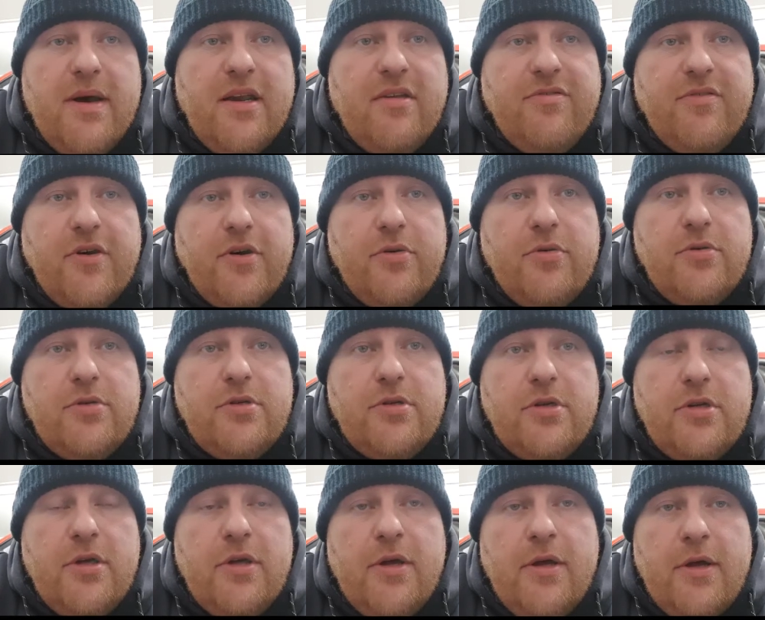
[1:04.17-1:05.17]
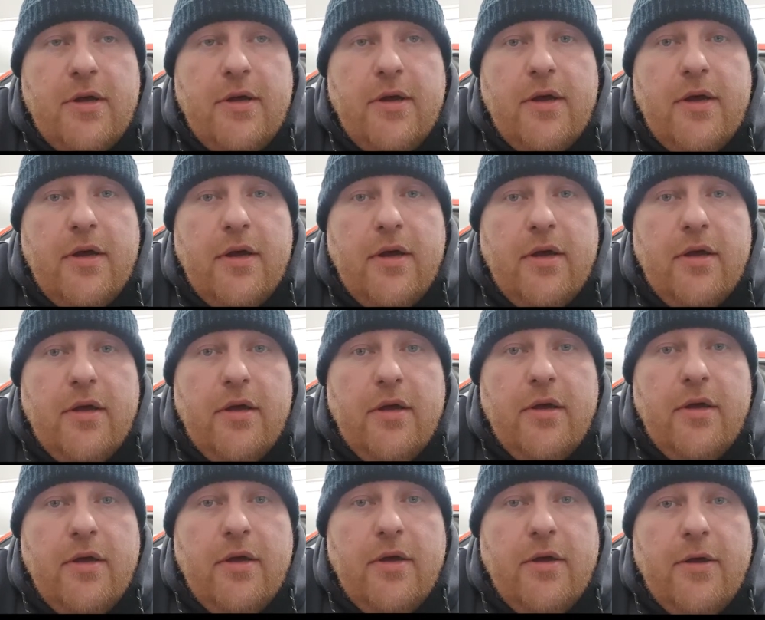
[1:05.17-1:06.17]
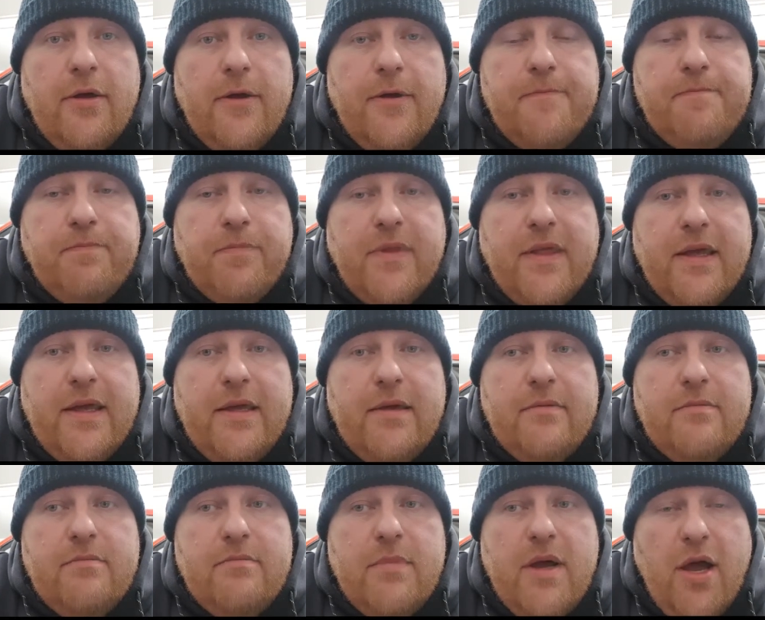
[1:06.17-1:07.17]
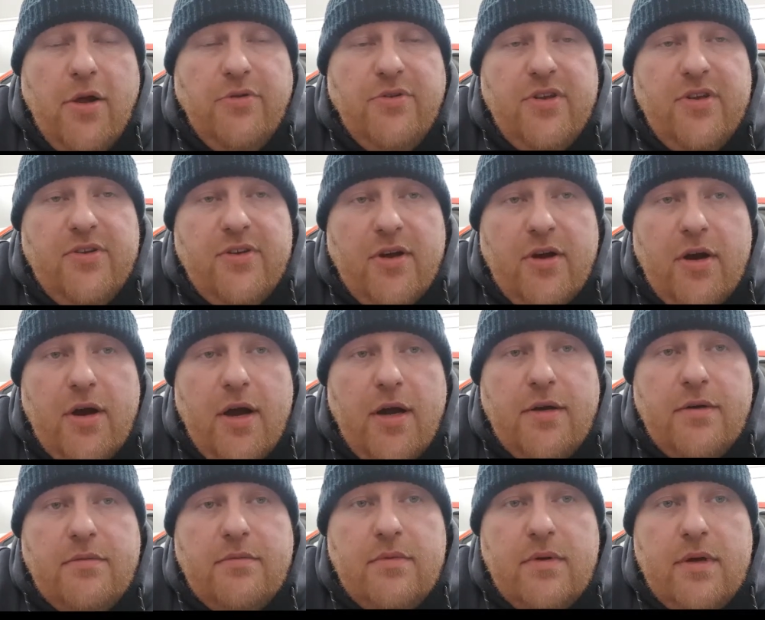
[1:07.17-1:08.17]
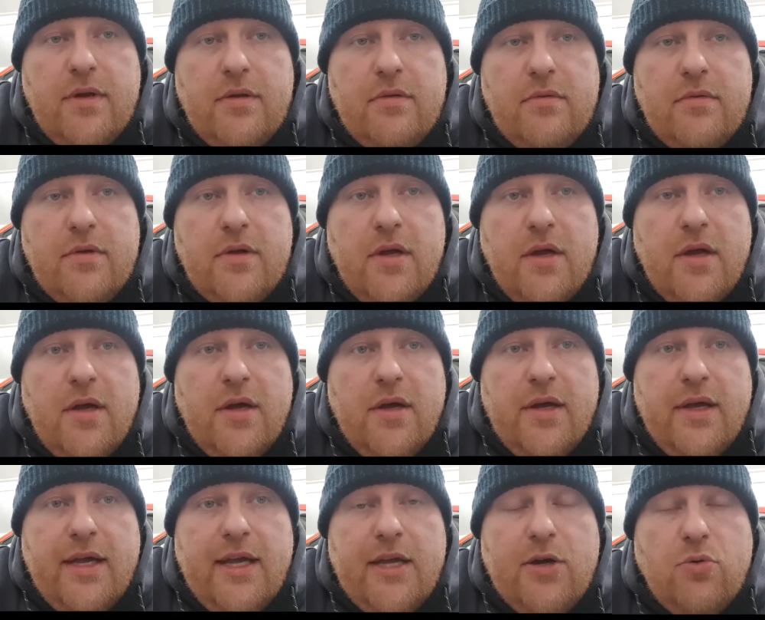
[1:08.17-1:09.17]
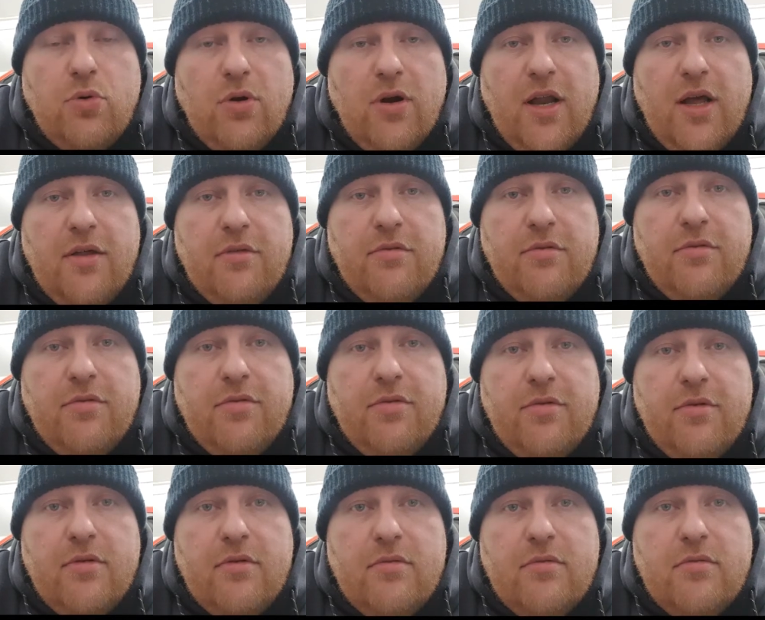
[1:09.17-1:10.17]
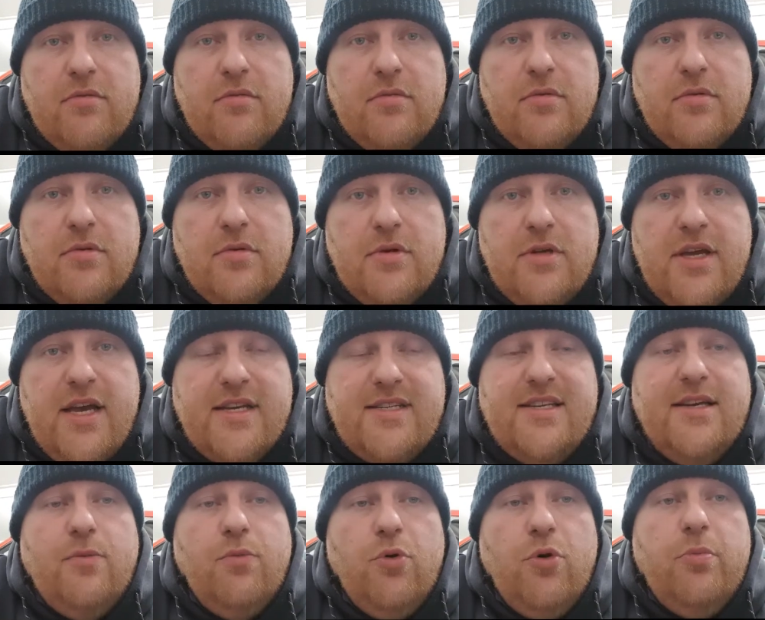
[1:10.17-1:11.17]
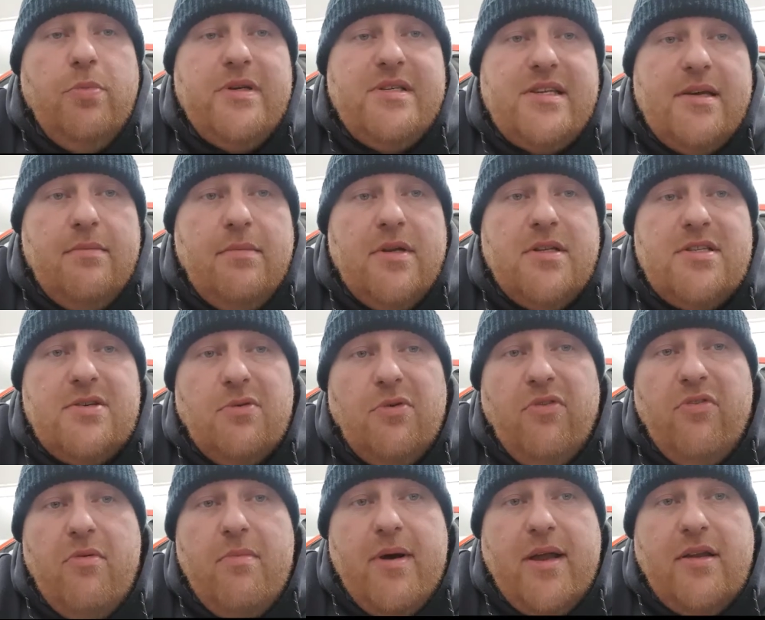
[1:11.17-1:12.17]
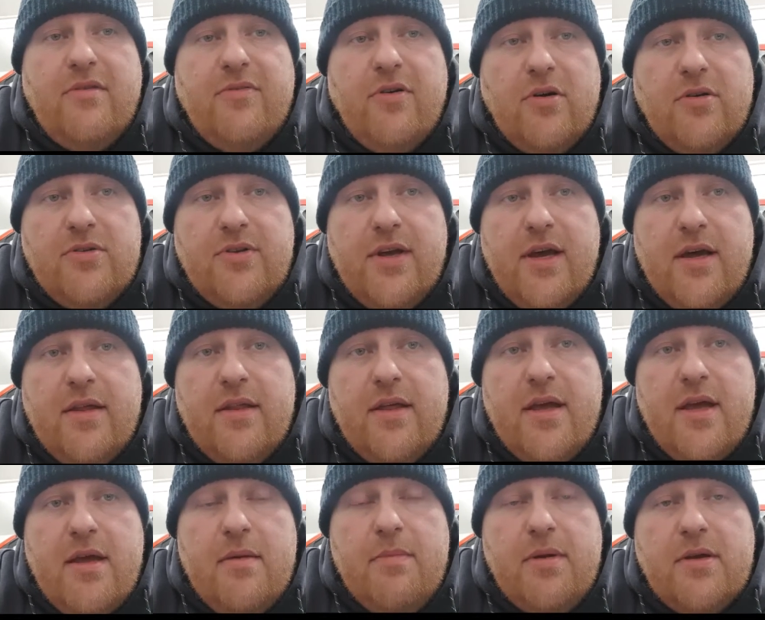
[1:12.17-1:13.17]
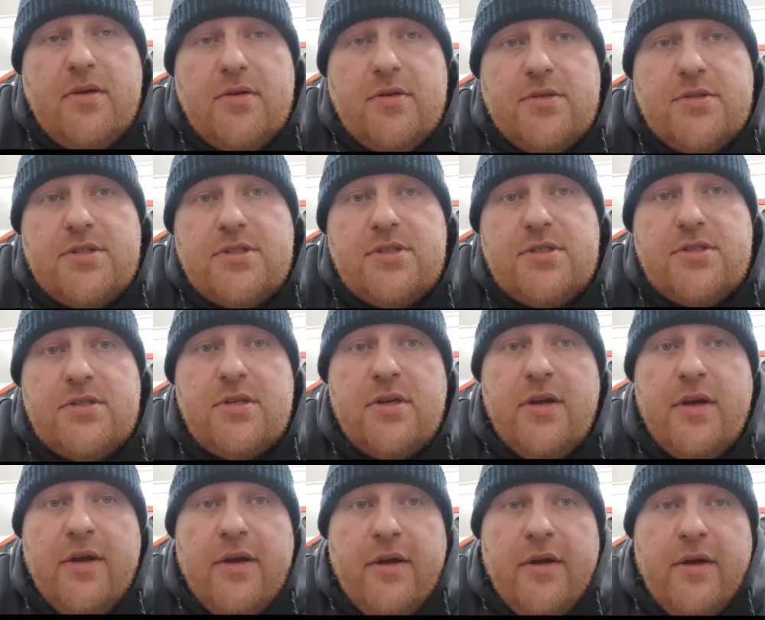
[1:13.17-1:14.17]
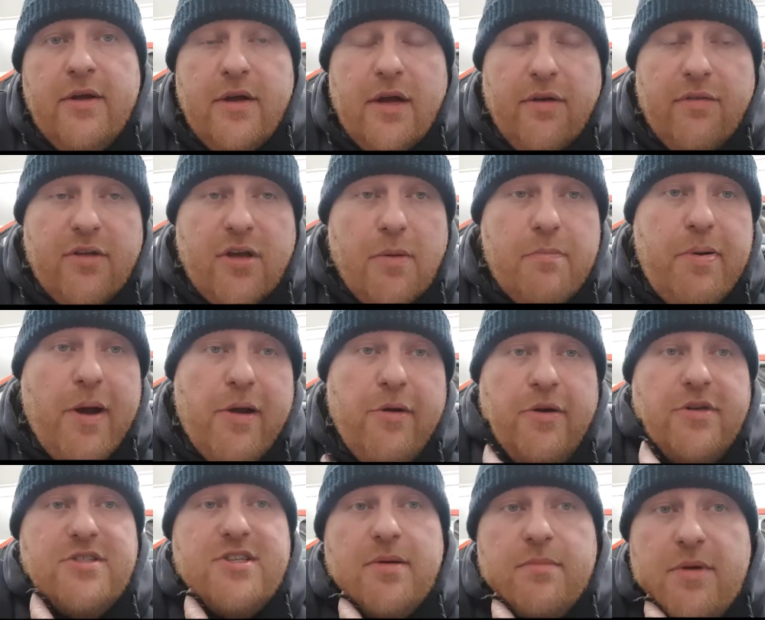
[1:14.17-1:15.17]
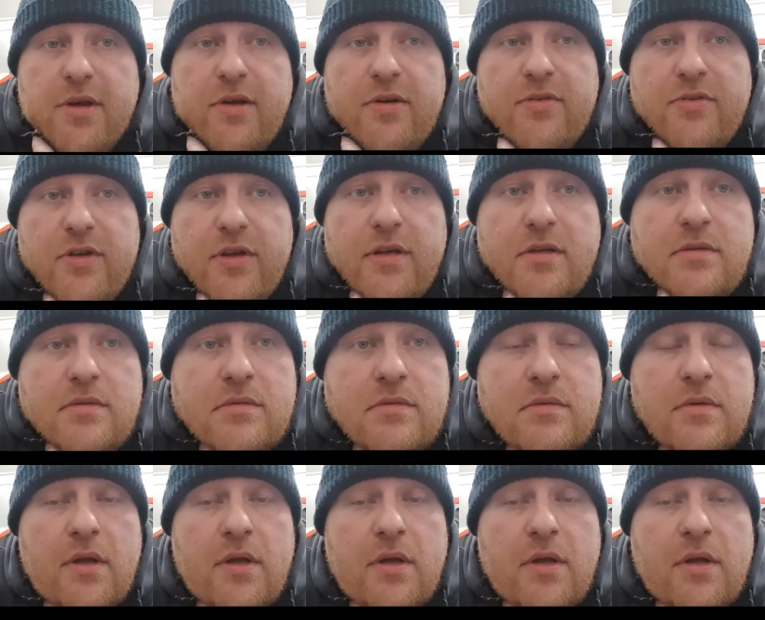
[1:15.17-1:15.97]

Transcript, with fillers: manifold, uh, mound design, equal length. Yes, it will be similar to other manifolds out there because of the components I'm using,